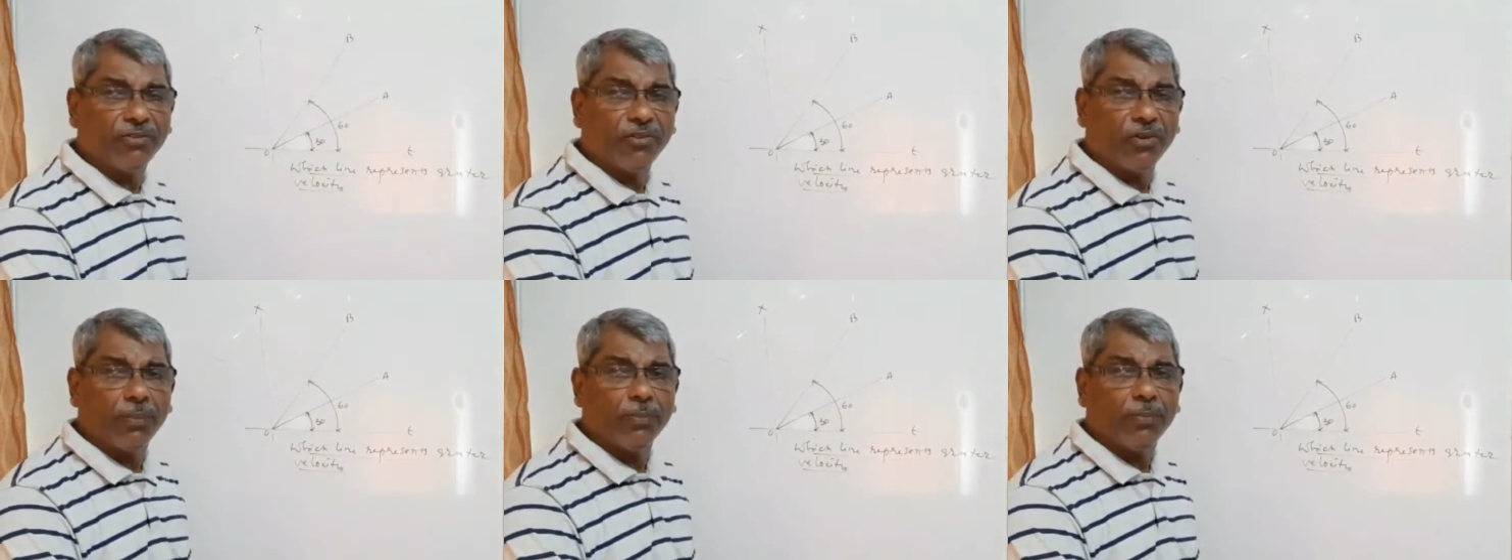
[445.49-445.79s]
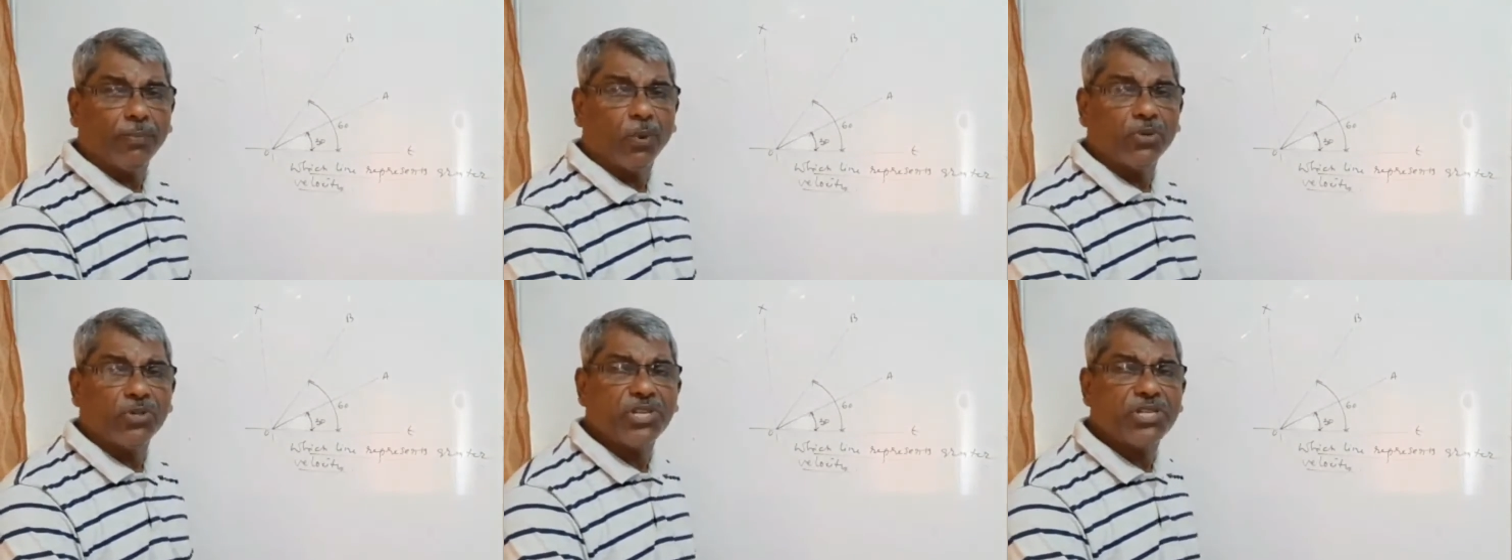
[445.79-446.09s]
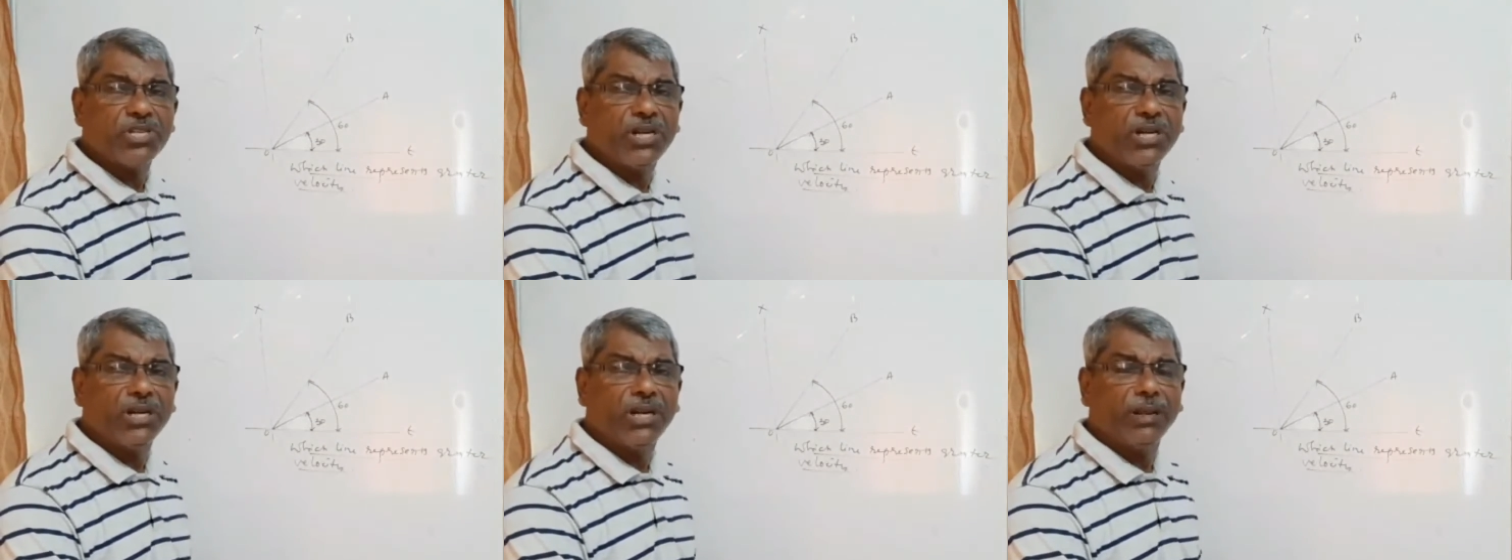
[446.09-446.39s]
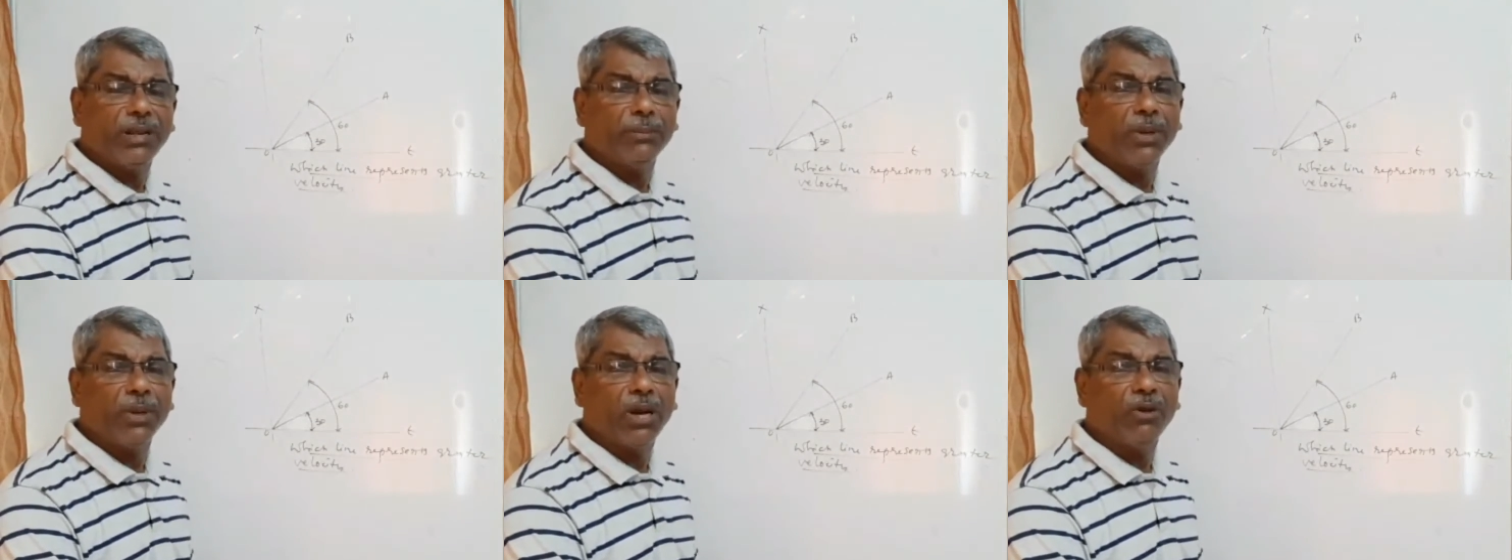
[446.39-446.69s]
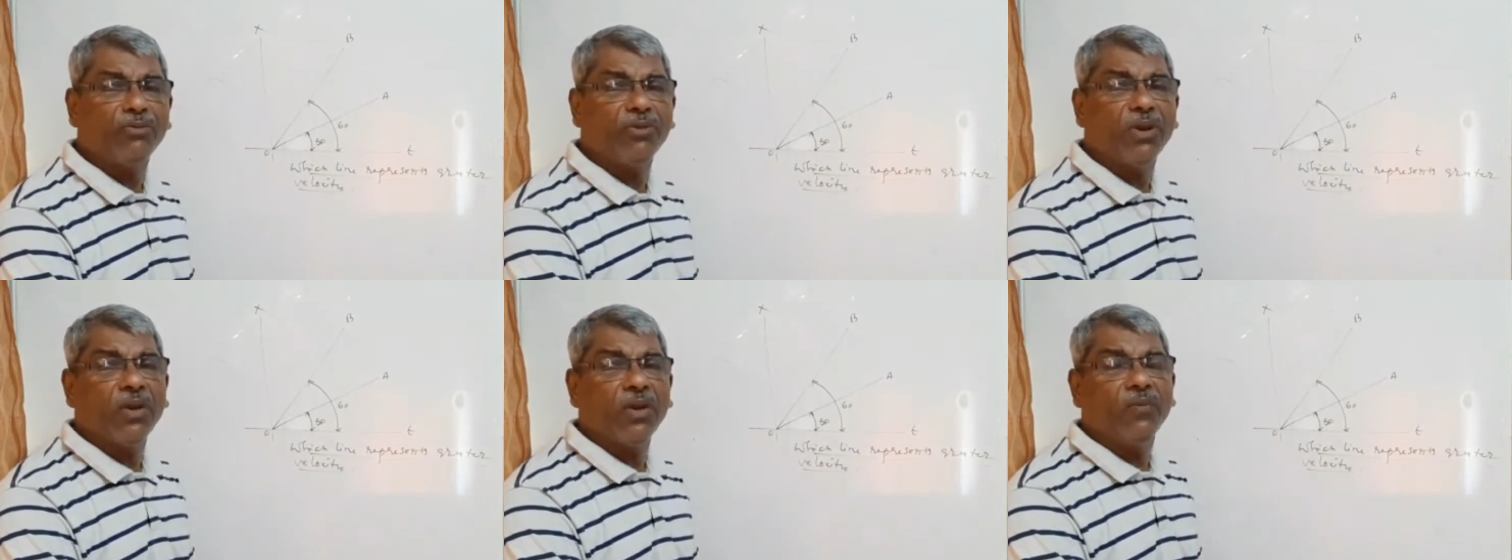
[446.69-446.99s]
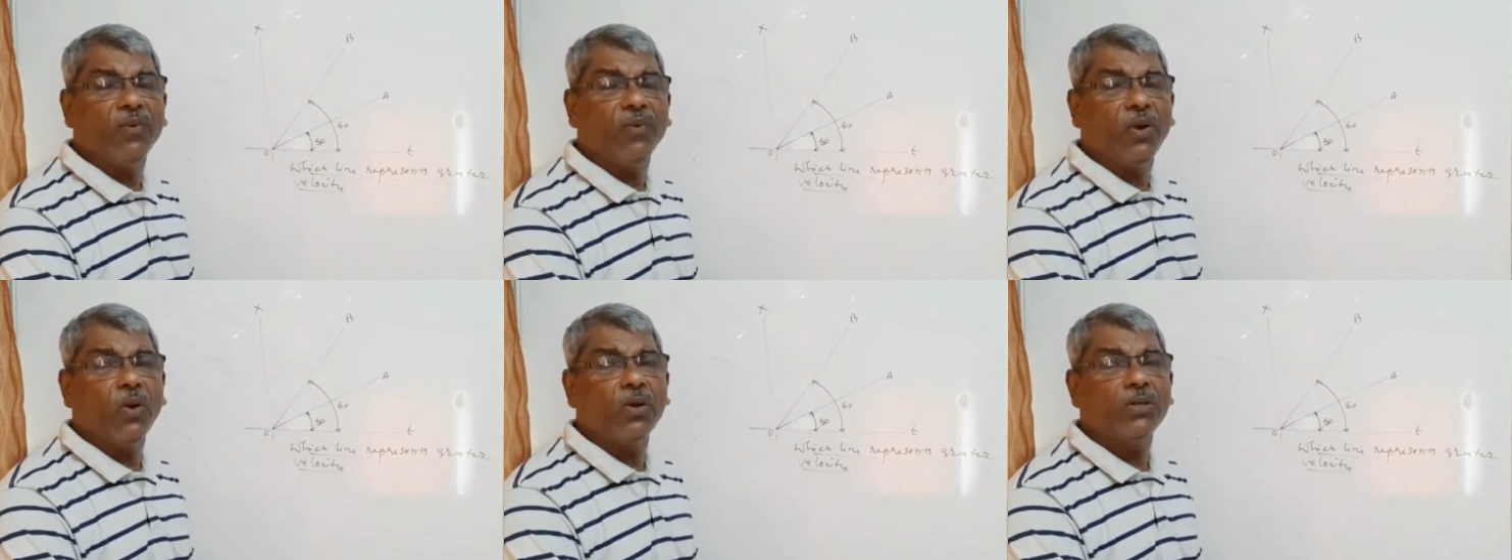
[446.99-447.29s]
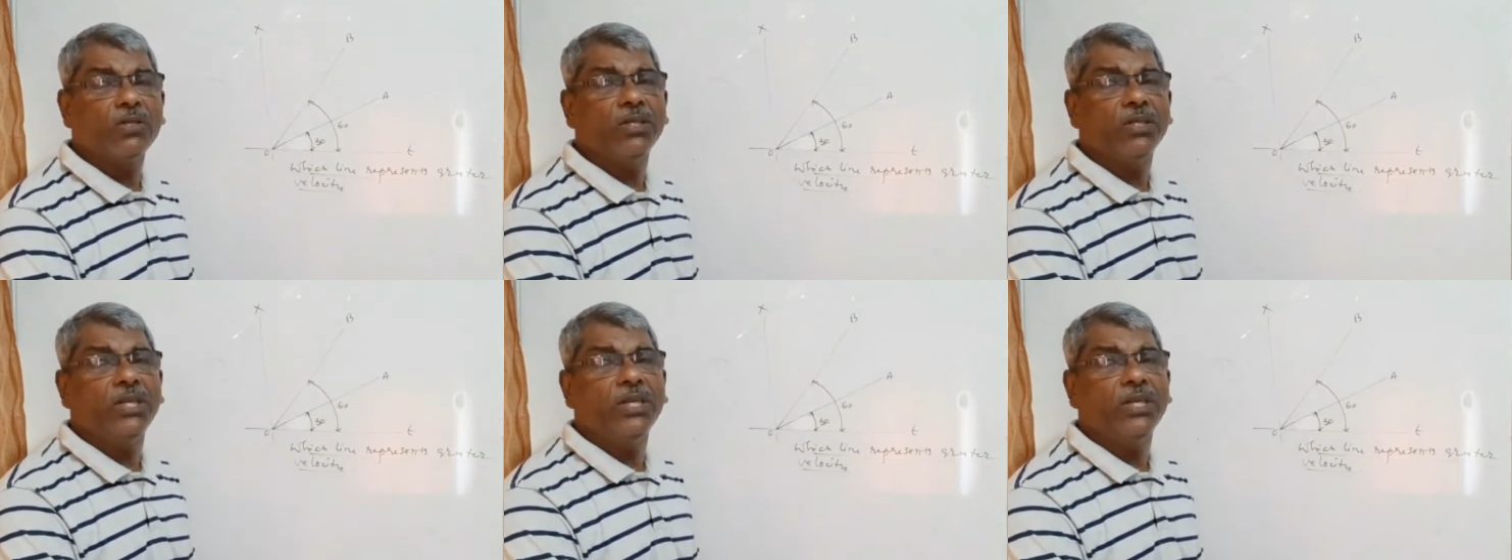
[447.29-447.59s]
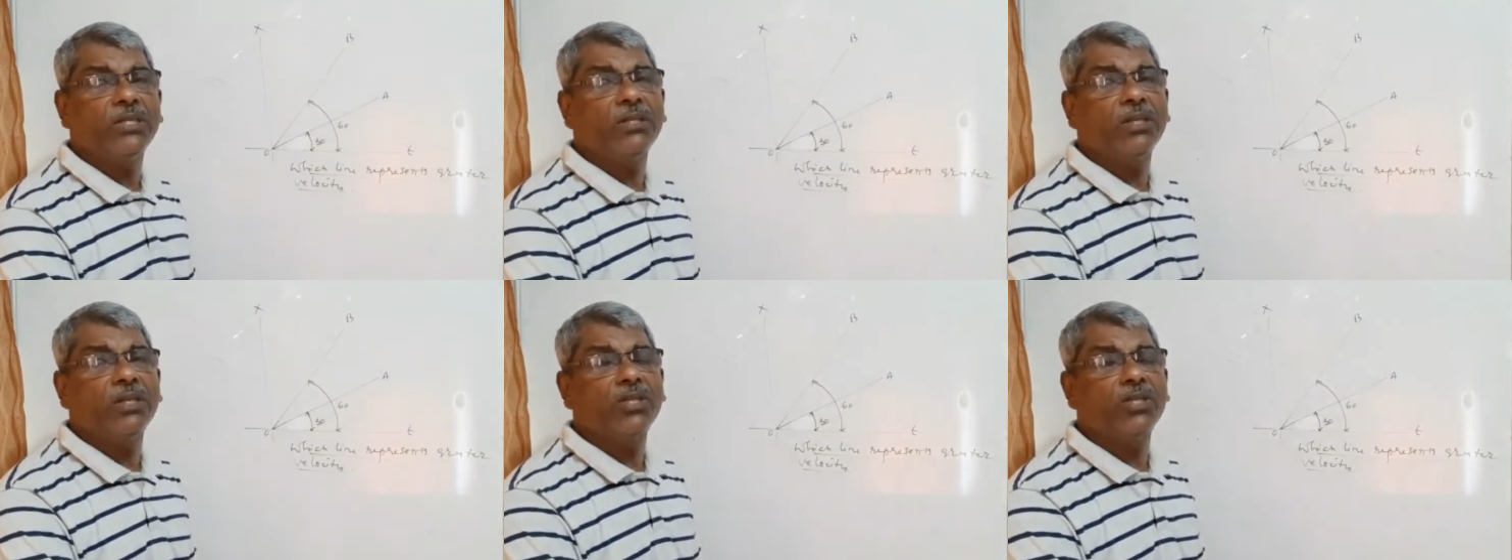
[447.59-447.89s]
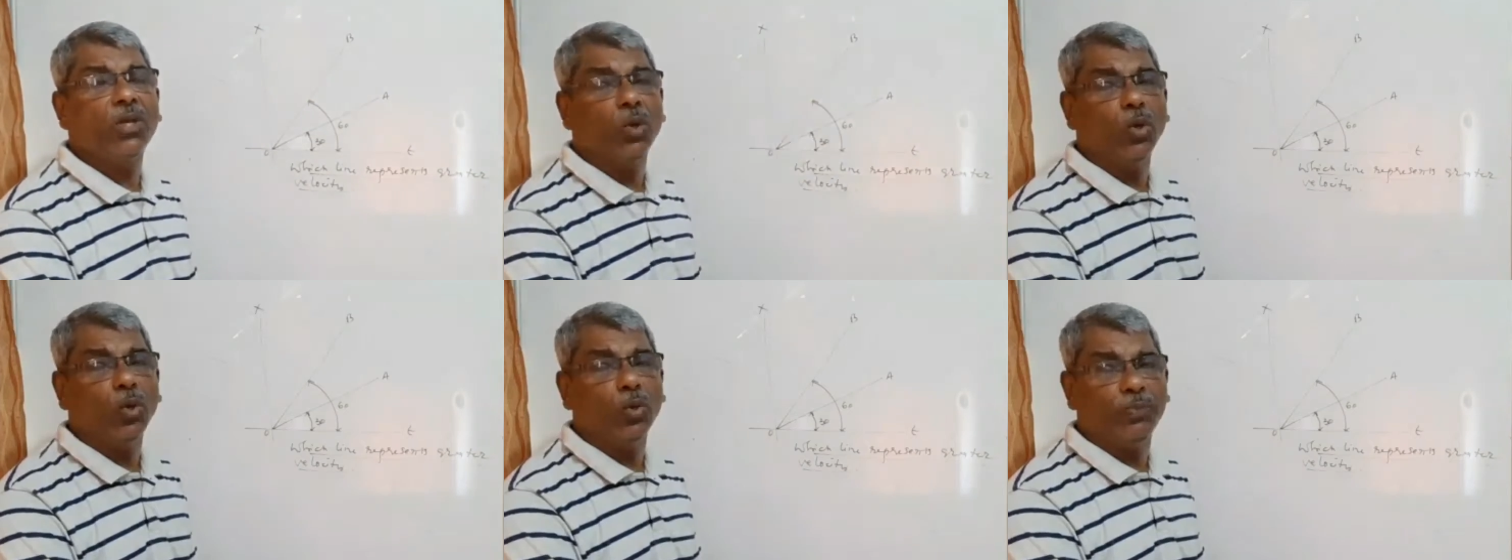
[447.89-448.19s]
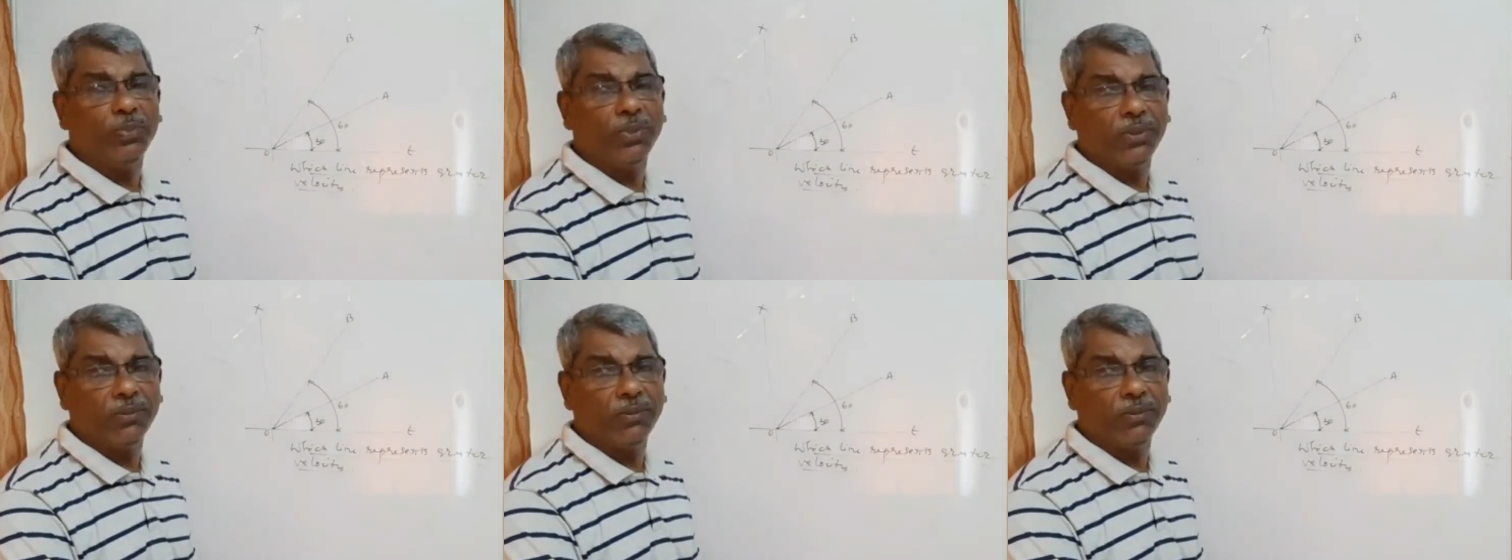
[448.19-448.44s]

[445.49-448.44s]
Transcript: For a position time graph, velocity is the slope.